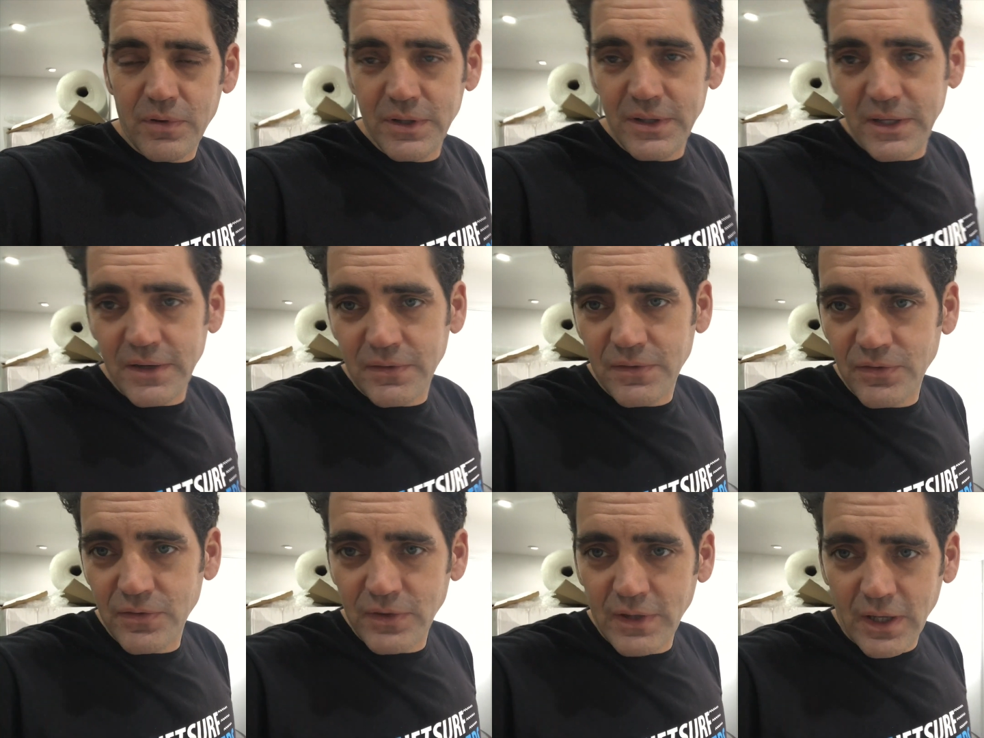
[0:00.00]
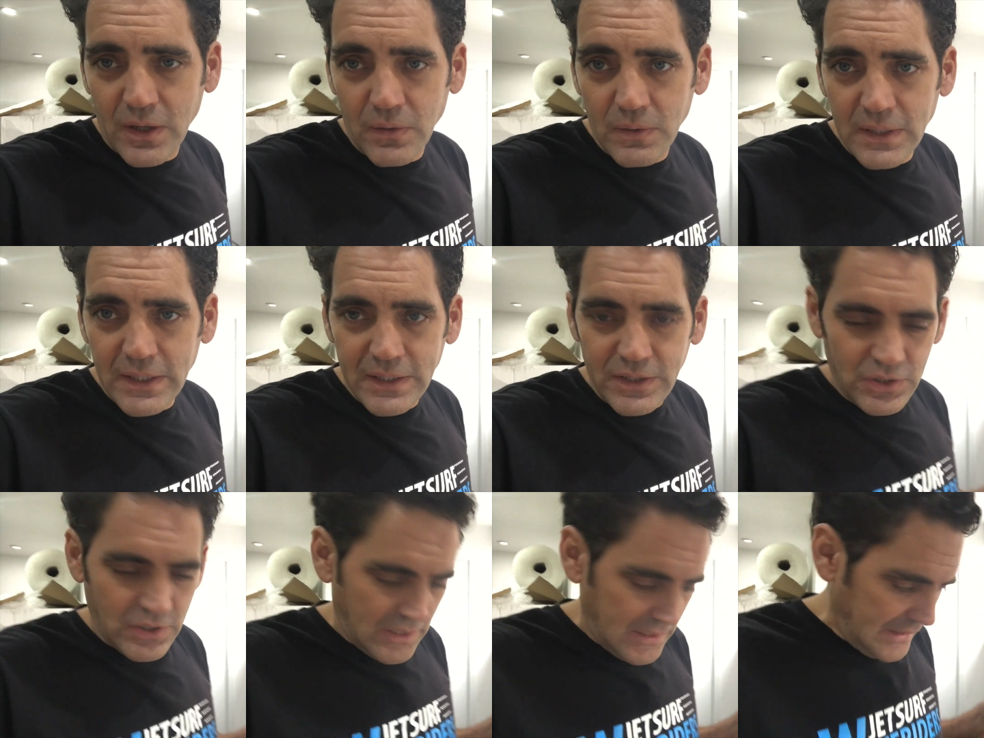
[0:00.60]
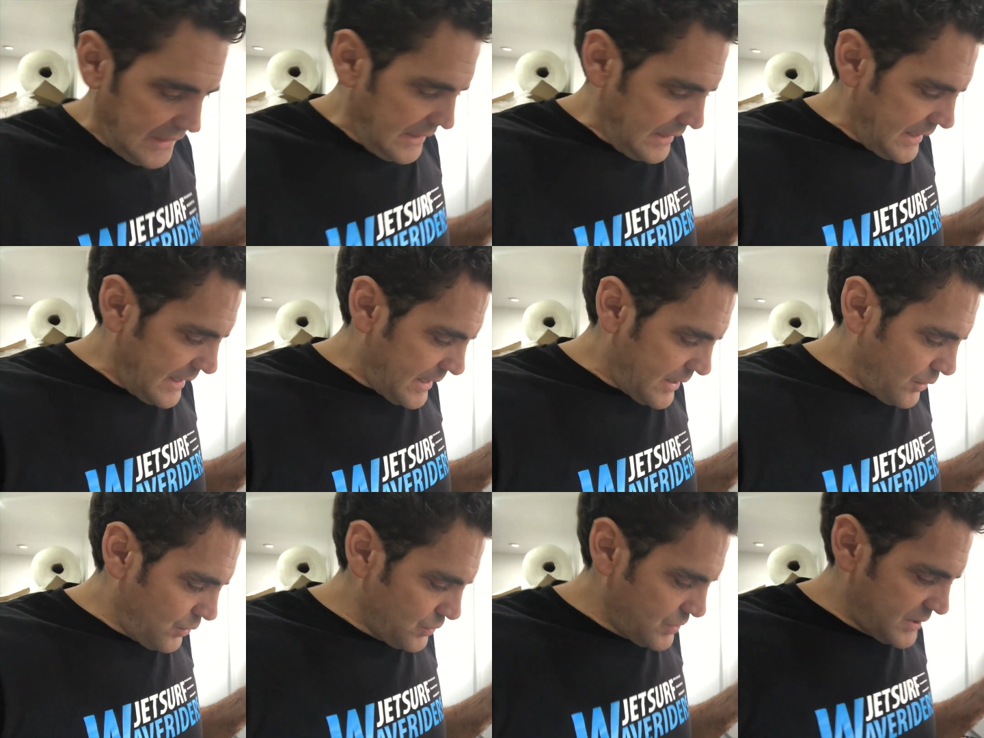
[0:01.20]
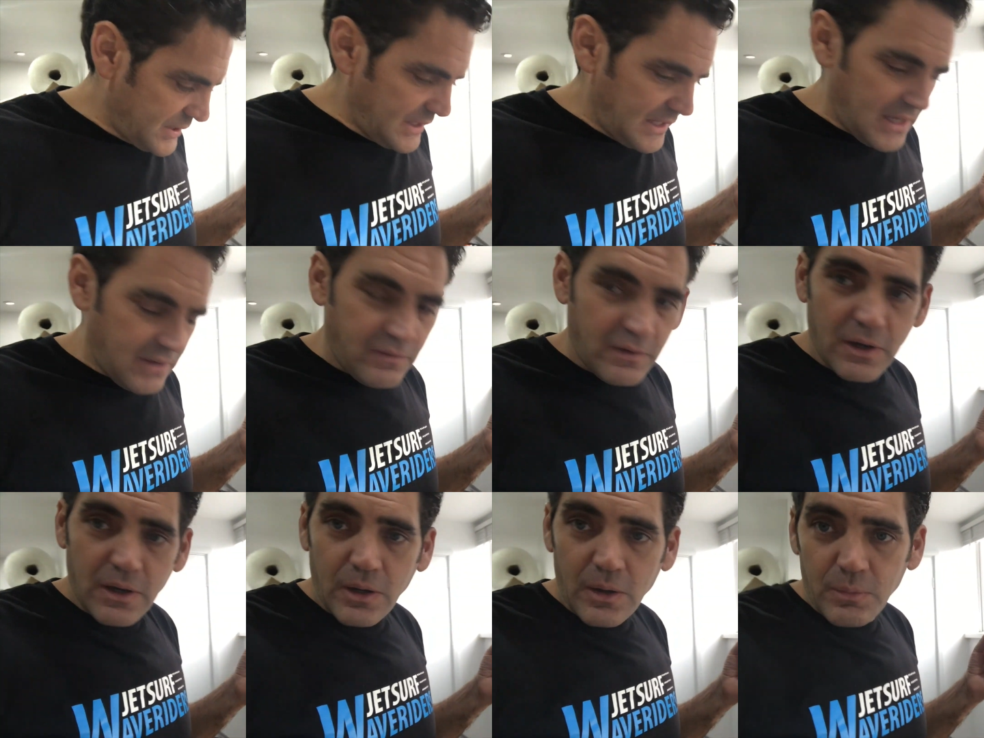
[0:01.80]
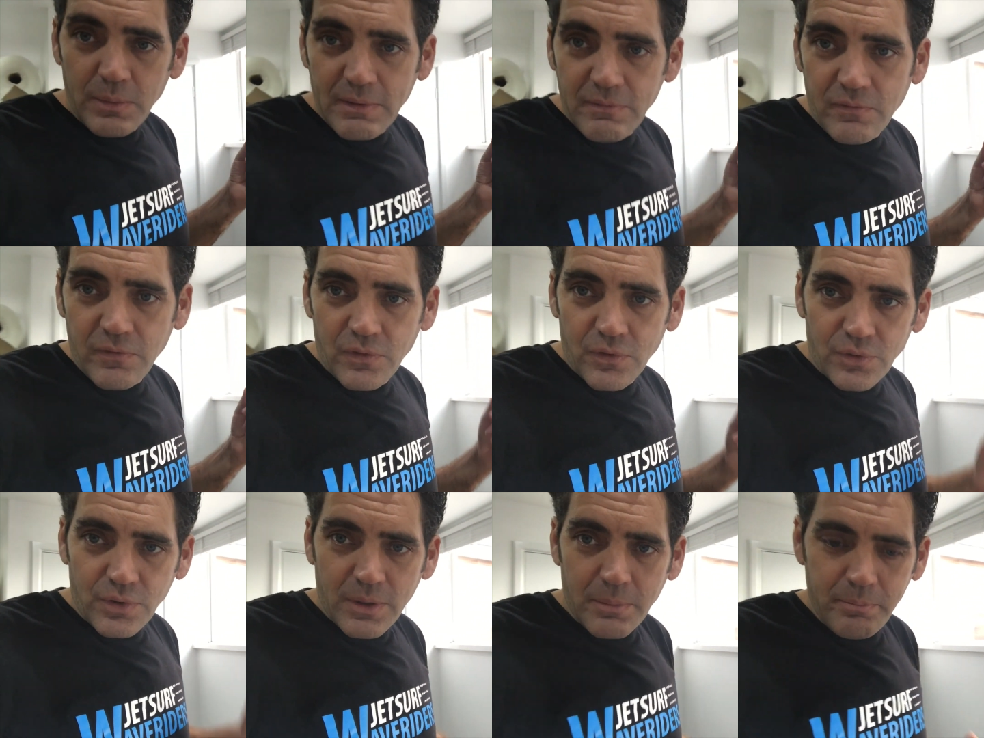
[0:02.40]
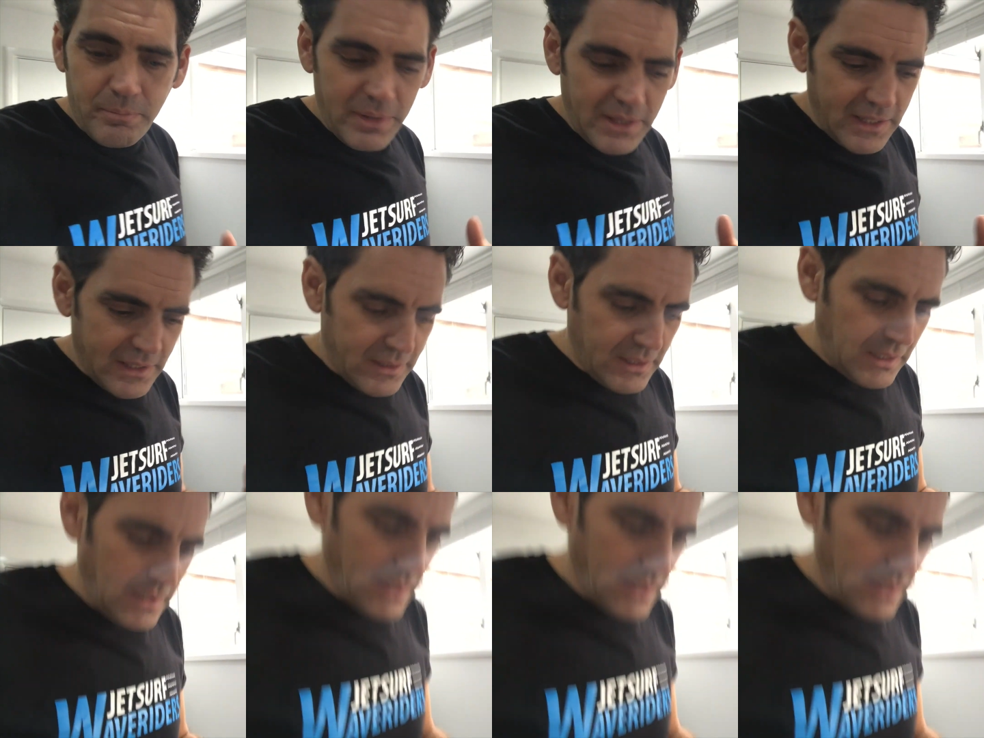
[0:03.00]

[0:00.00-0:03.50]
a different style leash altogether. I went for a big,